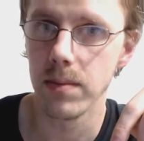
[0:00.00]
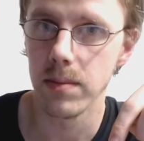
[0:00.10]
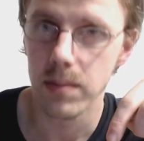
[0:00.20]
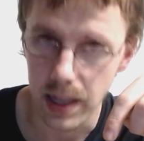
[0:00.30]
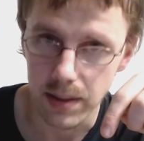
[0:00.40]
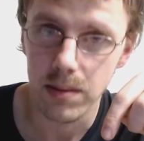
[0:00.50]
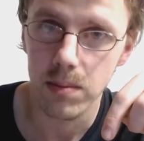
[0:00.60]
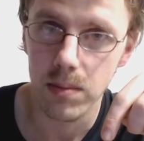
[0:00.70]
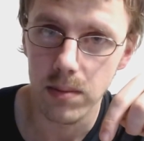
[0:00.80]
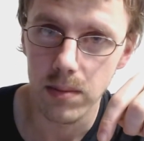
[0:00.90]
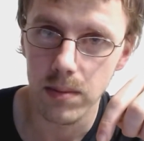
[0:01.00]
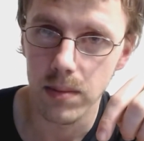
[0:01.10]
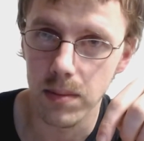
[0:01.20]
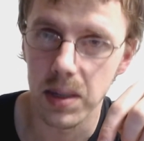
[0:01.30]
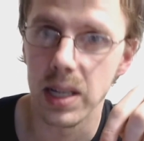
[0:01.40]
Yes,
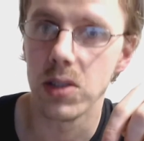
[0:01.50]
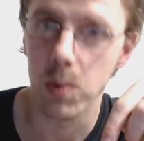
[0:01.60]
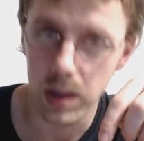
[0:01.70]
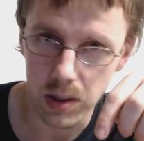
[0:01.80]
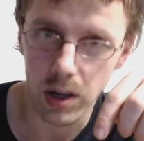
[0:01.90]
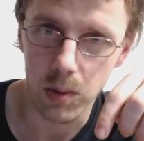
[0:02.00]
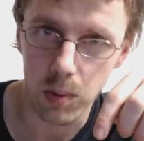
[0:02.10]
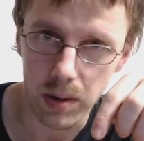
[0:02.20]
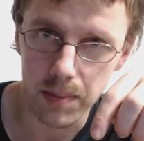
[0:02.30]
it's one long word.